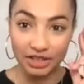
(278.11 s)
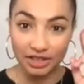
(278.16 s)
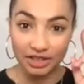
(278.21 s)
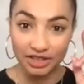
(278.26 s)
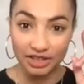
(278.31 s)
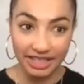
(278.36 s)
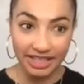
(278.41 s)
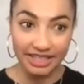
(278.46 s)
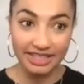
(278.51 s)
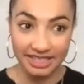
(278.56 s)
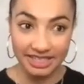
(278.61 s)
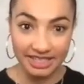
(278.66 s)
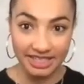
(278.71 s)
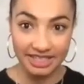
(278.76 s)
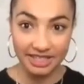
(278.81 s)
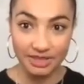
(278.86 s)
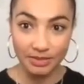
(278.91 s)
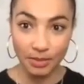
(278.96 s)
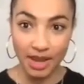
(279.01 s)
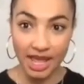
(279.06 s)
it's
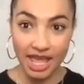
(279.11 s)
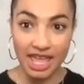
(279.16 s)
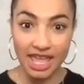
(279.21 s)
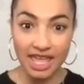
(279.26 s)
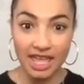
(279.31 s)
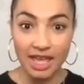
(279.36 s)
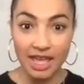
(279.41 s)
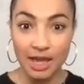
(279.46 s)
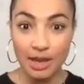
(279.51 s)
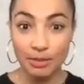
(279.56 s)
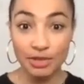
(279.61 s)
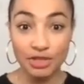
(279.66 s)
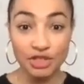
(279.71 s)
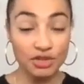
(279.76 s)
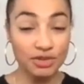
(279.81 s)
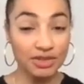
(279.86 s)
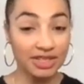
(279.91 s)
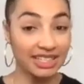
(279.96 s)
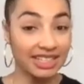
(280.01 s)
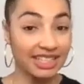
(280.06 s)
this way, but
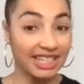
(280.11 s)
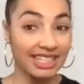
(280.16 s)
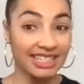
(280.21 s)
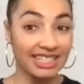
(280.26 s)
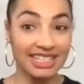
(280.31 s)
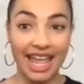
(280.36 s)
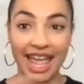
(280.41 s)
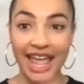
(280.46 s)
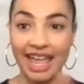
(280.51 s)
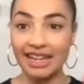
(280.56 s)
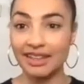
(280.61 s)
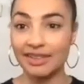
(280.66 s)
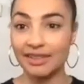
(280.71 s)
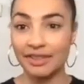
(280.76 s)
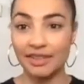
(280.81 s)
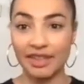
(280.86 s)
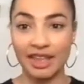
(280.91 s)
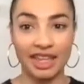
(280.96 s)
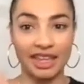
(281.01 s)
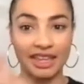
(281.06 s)
you can get to
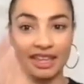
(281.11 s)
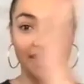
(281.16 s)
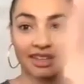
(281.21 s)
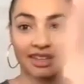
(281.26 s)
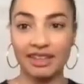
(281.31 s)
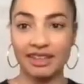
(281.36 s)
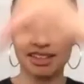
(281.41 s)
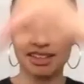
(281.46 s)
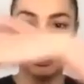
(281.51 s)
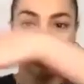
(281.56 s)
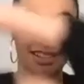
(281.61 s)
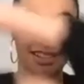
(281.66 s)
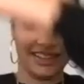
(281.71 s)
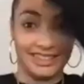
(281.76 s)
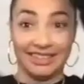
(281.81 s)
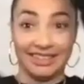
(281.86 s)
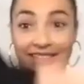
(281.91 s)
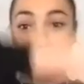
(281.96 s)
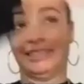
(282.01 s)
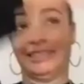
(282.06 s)
anything
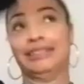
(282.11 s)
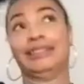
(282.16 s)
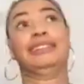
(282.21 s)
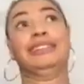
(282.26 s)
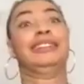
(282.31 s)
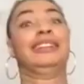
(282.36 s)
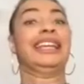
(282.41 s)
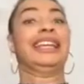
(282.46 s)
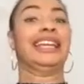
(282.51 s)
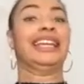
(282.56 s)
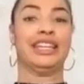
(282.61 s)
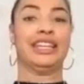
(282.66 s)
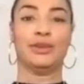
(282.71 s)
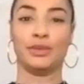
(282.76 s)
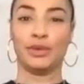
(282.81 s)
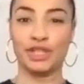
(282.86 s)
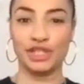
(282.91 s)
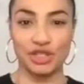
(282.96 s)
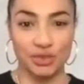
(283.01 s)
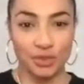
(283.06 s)
any
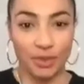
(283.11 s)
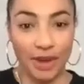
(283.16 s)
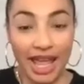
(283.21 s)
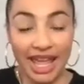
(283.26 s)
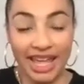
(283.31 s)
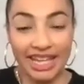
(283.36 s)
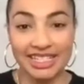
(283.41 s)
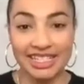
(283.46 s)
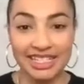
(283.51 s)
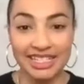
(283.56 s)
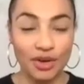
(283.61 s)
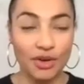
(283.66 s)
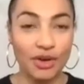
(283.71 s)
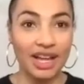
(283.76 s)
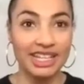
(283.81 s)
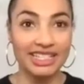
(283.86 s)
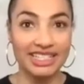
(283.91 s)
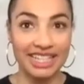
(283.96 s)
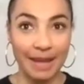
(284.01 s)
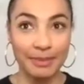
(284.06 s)
which way. So
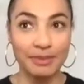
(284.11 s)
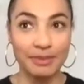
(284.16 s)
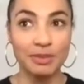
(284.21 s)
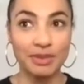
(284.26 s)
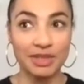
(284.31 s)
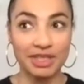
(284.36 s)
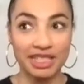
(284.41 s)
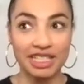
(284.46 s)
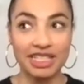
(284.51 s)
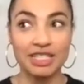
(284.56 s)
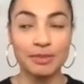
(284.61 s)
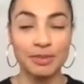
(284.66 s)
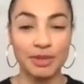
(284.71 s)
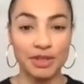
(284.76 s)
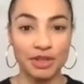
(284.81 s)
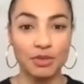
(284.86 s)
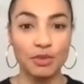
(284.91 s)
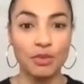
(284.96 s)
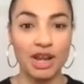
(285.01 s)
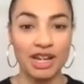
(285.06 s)
adaptability has been
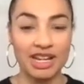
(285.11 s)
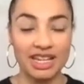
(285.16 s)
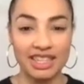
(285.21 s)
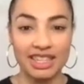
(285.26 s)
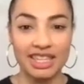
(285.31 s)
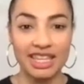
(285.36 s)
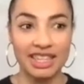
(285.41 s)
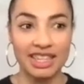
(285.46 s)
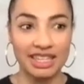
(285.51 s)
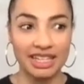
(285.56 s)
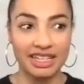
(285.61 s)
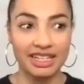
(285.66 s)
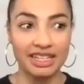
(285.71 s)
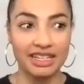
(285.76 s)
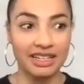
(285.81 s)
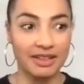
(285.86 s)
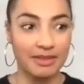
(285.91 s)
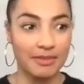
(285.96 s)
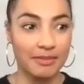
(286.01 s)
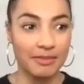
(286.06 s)
the one thing that
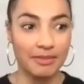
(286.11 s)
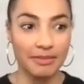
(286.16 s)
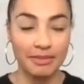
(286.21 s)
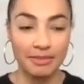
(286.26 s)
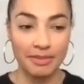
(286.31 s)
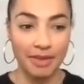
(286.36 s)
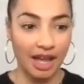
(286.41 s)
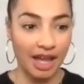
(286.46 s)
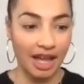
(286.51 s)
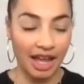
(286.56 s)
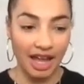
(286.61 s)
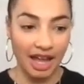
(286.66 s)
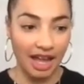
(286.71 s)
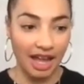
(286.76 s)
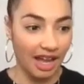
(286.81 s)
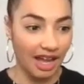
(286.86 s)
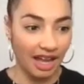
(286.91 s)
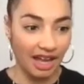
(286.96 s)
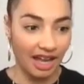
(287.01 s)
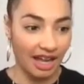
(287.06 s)

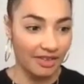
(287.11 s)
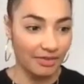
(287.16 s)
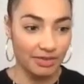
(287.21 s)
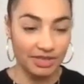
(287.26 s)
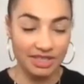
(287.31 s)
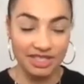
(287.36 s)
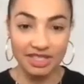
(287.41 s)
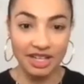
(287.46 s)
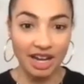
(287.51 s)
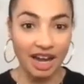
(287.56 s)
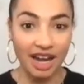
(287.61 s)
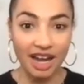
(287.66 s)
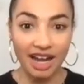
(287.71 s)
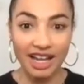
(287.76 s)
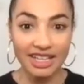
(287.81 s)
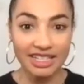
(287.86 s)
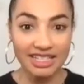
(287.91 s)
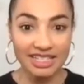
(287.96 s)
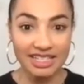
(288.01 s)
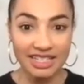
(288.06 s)
I was
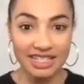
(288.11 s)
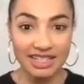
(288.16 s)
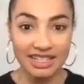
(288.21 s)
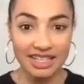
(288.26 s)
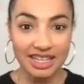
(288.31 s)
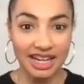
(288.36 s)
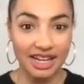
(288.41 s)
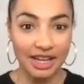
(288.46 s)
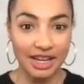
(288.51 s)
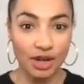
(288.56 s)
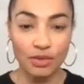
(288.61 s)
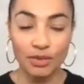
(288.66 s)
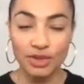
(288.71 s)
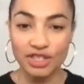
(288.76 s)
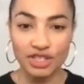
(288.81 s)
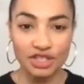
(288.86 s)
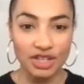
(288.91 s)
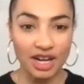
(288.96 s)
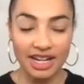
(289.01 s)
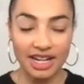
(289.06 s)
taught, that I
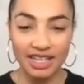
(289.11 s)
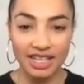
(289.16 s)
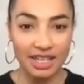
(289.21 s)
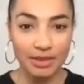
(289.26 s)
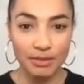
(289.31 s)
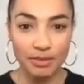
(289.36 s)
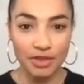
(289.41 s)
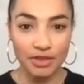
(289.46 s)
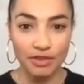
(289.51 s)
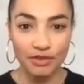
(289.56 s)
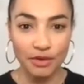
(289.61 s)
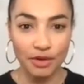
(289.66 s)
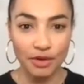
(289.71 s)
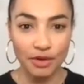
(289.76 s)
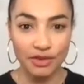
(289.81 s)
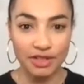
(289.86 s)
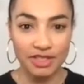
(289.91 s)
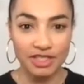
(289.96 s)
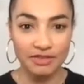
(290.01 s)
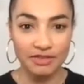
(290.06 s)
always try to keep in the
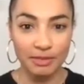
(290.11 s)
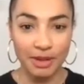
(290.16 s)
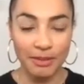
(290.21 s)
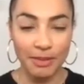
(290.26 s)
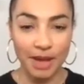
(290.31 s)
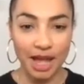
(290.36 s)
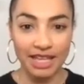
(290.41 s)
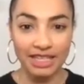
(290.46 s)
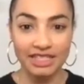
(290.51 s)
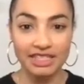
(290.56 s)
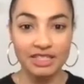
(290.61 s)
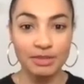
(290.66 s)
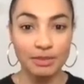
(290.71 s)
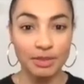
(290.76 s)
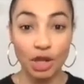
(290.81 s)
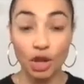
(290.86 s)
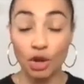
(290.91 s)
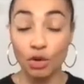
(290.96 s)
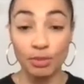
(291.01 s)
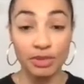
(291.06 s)
forefront of my mind, to
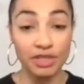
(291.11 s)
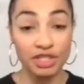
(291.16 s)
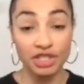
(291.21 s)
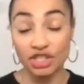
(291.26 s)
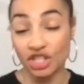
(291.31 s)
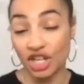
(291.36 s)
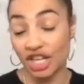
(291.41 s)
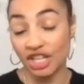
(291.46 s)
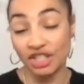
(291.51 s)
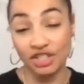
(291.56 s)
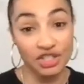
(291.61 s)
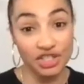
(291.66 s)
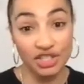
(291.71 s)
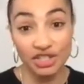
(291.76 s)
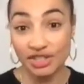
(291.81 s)
be open to change.